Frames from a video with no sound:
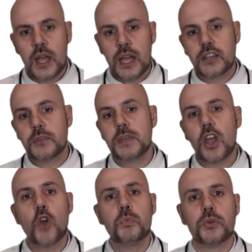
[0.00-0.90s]
and to be
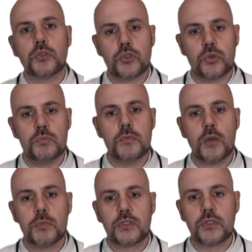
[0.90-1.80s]
open to
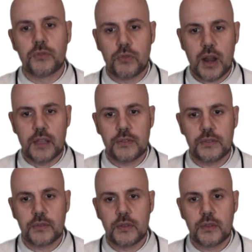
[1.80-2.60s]
moments of grace.